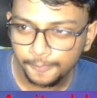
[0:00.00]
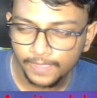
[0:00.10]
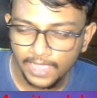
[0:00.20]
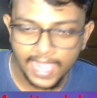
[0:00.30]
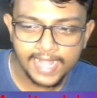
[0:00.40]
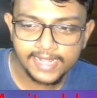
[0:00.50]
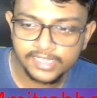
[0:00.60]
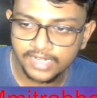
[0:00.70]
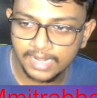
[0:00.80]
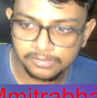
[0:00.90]
And he
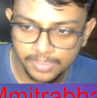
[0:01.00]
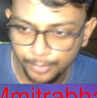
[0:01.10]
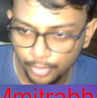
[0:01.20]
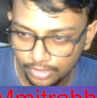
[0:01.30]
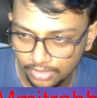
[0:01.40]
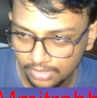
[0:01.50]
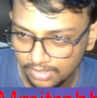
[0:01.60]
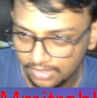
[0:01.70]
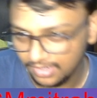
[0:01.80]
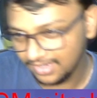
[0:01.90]
grabs the pawn.
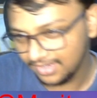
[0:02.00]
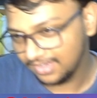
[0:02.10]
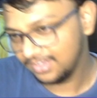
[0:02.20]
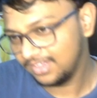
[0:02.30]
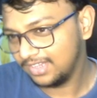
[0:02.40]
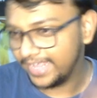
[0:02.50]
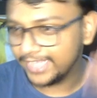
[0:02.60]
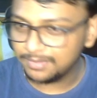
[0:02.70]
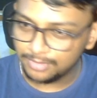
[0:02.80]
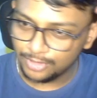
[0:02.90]
As
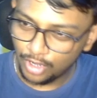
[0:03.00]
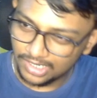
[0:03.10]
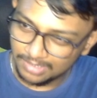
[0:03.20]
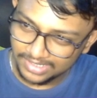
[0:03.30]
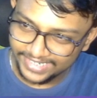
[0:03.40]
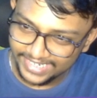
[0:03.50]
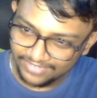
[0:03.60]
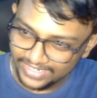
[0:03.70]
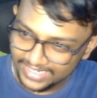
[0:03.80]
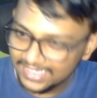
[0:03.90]
people call him the greedy
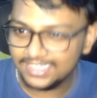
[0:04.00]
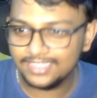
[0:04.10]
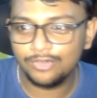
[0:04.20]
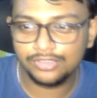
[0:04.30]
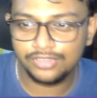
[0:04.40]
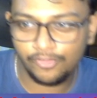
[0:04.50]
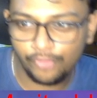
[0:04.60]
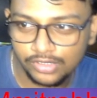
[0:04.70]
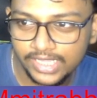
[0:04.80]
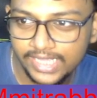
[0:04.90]
VD, he goes for
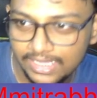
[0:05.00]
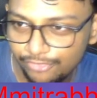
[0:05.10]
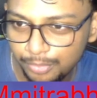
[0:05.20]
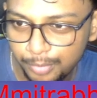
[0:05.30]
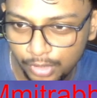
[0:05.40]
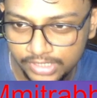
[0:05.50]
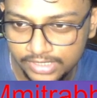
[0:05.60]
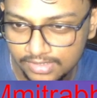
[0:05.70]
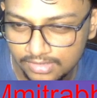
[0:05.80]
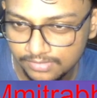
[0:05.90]
the a4 pawn
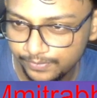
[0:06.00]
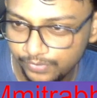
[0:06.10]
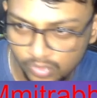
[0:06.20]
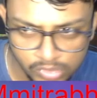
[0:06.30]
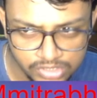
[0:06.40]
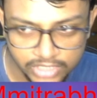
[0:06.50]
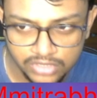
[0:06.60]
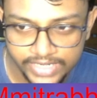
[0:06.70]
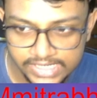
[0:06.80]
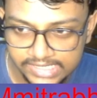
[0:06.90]
here, which is actually
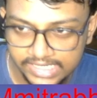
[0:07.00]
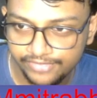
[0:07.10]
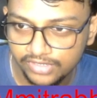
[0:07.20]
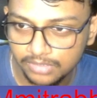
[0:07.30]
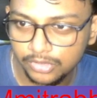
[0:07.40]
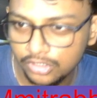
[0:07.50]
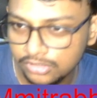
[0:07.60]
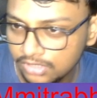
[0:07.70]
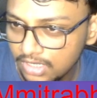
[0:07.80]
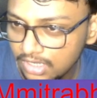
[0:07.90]
very safe here because
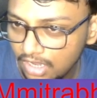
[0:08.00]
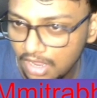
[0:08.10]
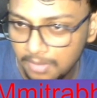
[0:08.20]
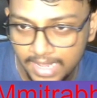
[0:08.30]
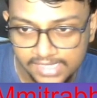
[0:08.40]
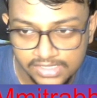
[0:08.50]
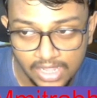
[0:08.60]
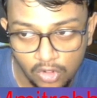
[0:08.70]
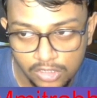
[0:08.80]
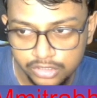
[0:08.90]
black is
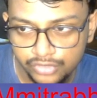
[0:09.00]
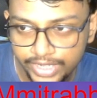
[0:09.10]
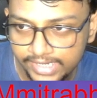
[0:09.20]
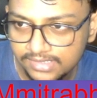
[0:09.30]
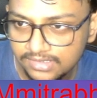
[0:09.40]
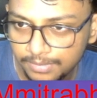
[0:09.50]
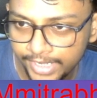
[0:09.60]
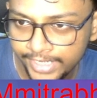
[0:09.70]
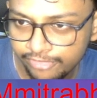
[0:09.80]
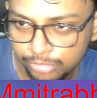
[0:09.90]
also threatening some
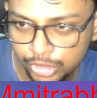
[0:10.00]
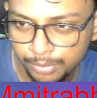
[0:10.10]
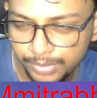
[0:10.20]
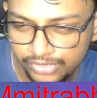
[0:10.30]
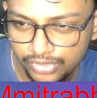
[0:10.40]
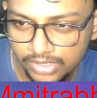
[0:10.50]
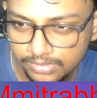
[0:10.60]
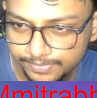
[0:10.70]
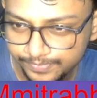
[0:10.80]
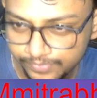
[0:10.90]
kind of bishop b3,
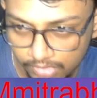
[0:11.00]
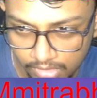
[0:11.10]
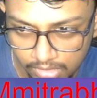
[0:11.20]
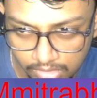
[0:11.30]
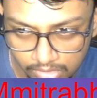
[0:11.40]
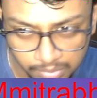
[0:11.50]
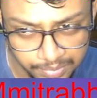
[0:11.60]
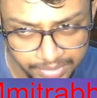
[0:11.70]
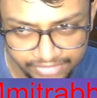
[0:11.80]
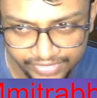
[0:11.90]

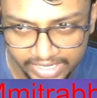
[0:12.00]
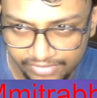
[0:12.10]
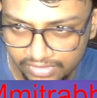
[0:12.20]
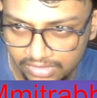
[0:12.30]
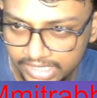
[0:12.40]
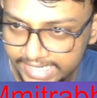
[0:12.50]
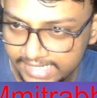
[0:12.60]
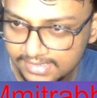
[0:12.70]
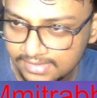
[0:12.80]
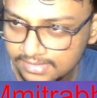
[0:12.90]
b5, hitting
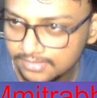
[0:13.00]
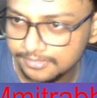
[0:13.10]
this.